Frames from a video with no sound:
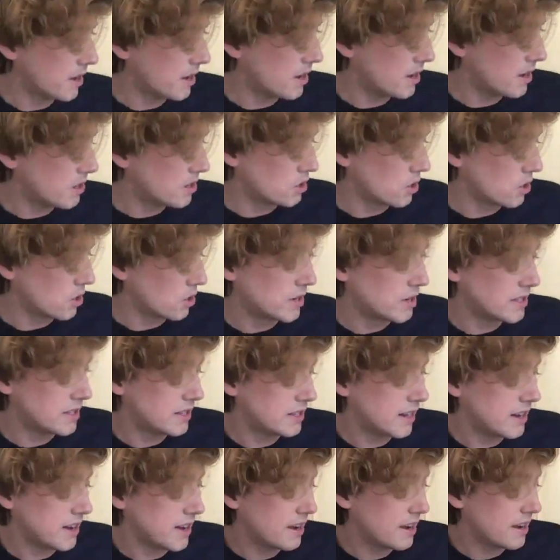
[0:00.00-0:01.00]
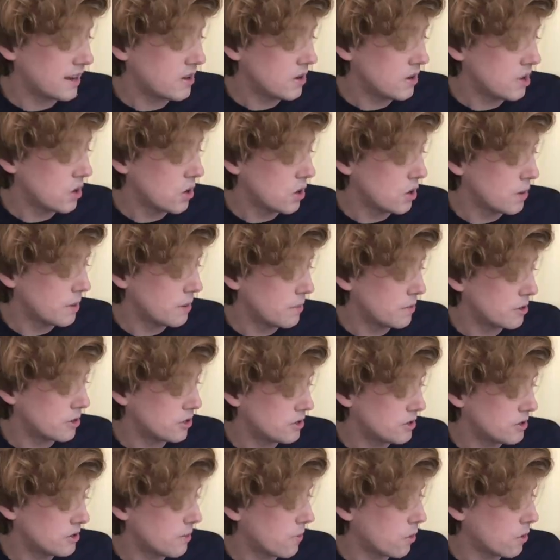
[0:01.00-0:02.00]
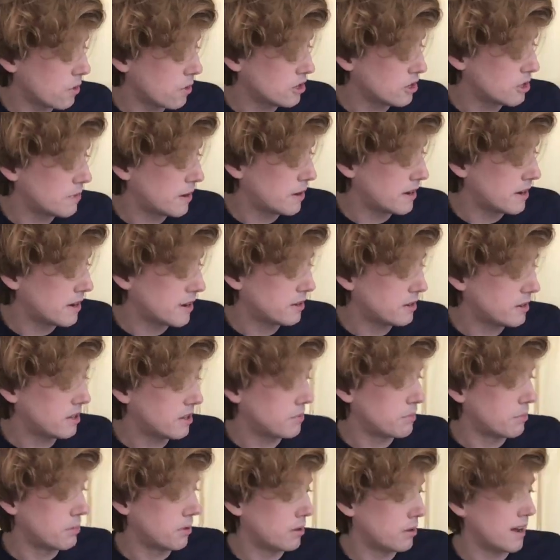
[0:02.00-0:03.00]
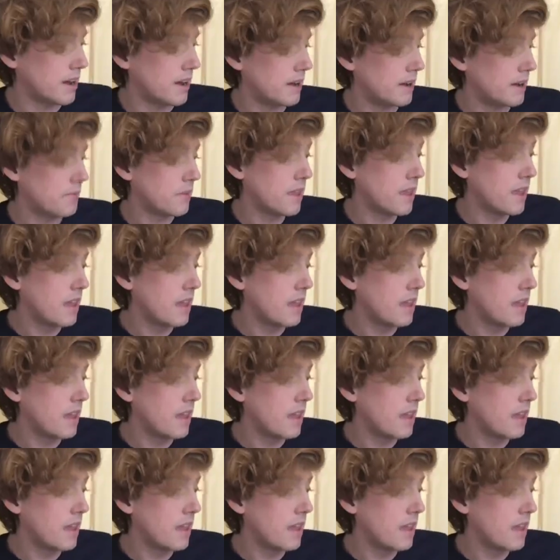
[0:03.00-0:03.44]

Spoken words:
So once again, we push the orange button to click play.